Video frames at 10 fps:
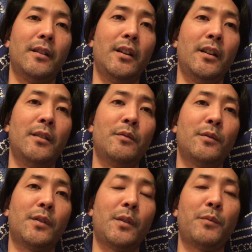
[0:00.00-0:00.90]
And
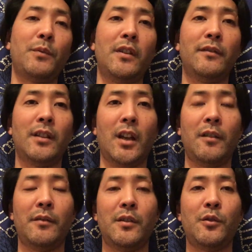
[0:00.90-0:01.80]
live a
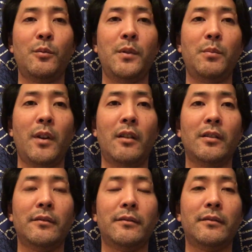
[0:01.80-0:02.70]
life that you'd be proud
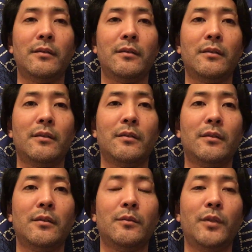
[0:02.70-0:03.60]
of
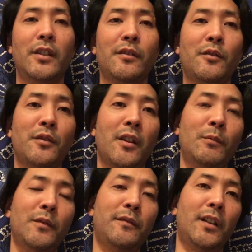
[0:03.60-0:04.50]
when it's your
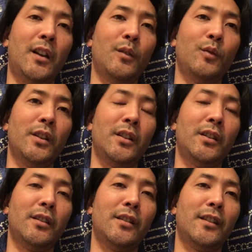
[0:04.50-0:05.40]
time to fly away
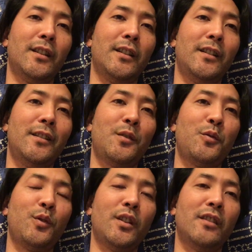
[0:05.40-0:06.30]

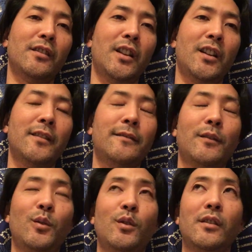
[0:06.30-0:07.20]
into another life
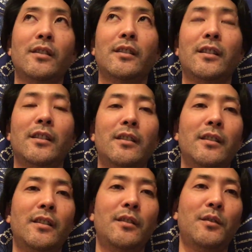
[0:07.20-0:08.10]
or
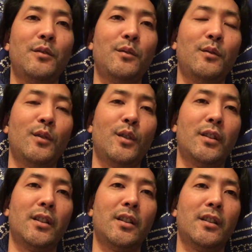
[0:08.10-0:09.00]
into
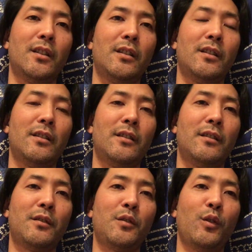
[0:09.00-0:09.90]

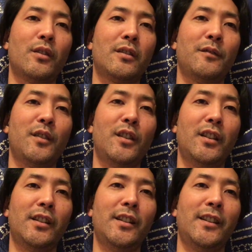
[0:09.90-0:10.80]
the source if you're
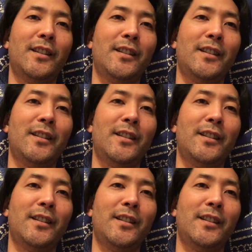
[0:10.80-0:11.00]
lucky.